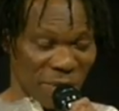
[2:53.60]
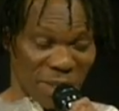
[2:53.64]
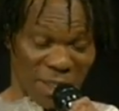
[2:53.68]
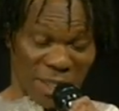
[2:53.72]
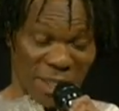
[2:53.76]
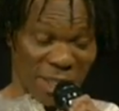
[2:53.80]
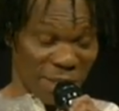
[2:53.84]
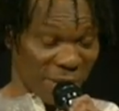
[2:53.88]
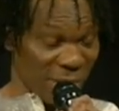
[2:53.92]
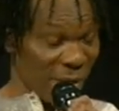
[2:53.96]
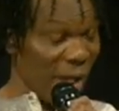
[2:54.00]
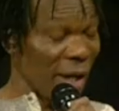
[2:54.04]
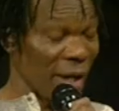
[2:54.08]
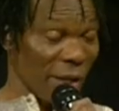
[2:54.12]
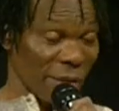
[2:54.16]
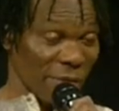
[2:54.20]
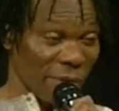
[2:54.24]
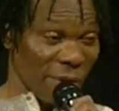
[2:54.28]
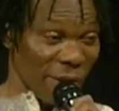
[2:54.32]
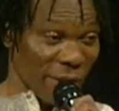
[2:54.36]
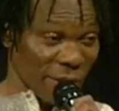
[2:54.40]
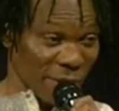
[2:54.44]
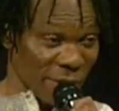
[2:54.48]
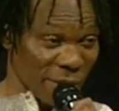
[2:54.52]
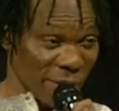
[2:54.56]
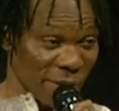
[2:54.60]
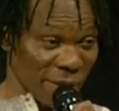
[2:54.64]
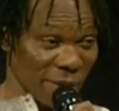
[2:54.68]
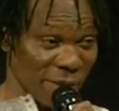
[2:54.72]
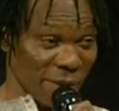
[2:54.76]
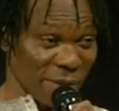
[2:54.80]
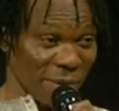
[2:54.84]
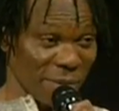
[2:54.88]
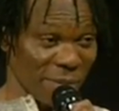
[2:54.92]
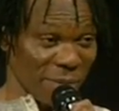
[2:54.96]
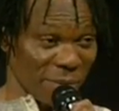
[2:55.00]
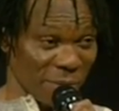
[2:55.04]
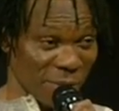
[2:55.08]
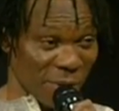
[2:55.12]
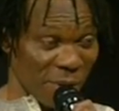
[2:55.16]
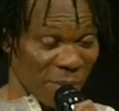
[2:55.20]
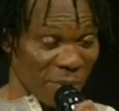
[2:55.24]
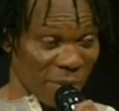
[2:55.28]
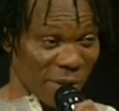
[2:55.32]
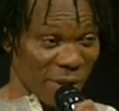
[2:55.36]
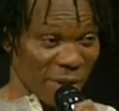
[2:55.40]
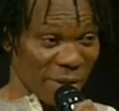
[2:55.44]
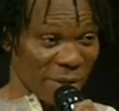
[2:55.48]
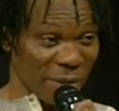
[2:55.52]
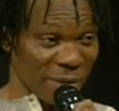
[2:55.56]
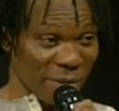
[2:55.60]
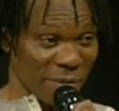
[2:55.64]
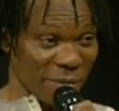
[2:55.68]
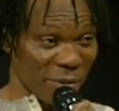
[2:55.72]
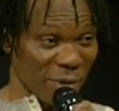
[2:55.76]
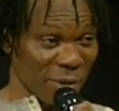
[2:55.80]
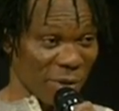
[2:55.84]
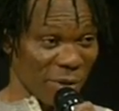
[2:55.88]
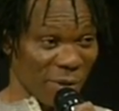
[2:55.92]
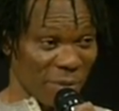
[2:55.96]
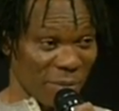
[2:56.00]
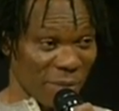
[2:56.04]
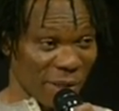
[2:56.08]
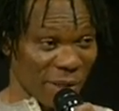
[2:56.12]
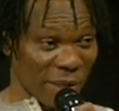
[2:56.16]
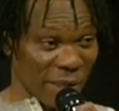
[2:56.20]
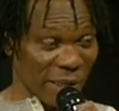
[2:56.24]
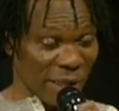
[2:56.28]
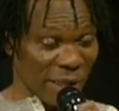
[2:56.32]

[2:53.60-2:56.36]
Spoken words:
Now that's sacrificing something for something.